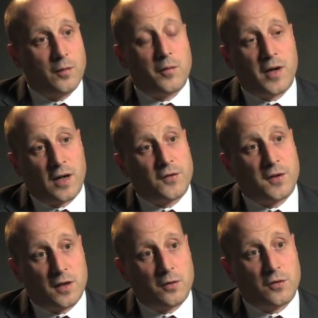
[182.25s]
over the
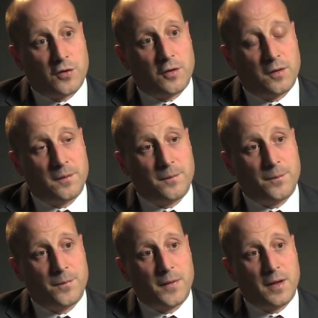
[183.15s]
next year or two.
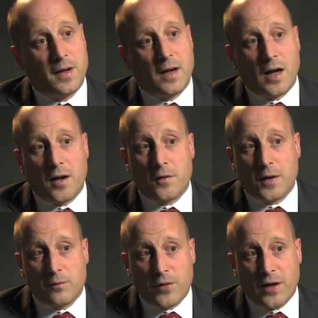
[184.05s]
And I
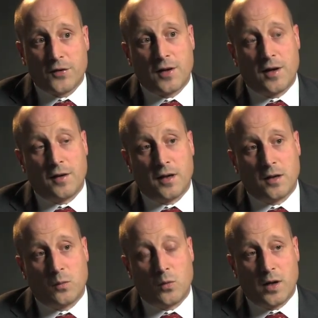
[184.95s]
think that's an
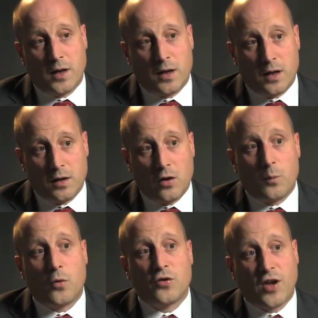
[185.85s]
area where a
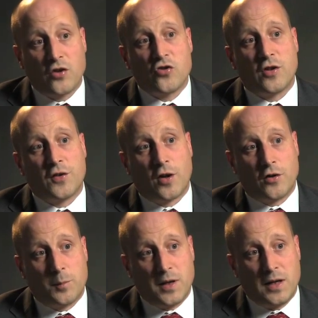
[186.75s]
lot more attention is
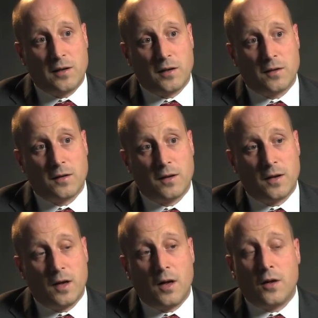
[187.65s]
going to be needed.
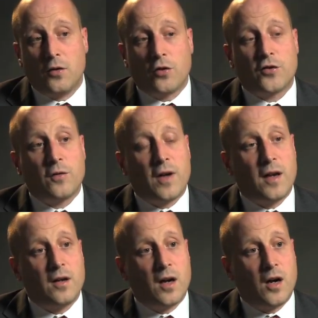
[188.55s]
Not to
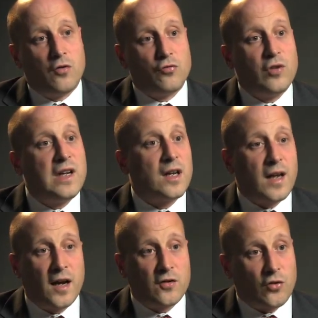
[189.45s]
then uh,
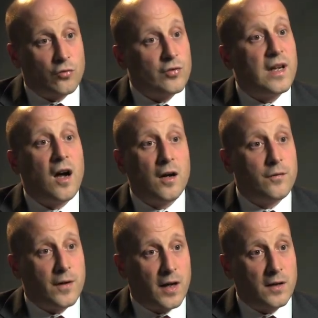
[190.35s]
reconnect or
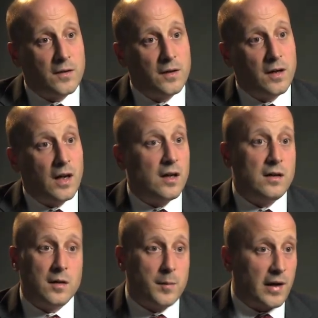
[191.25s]
rehyphenate
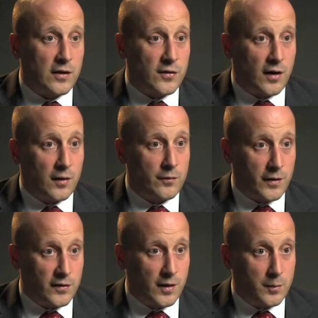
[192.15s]
India and Pakistan,
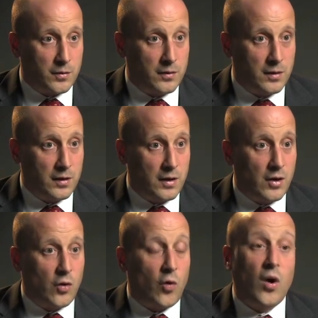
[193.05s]
for example,
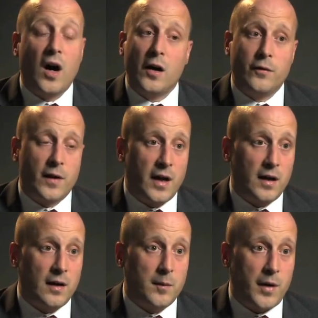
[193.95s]
or
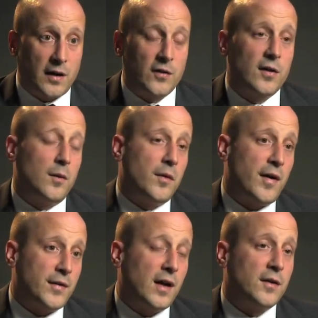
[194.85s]
hyphenate Pakistan
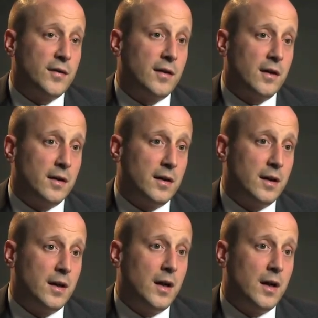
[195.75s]
with Afghanistan,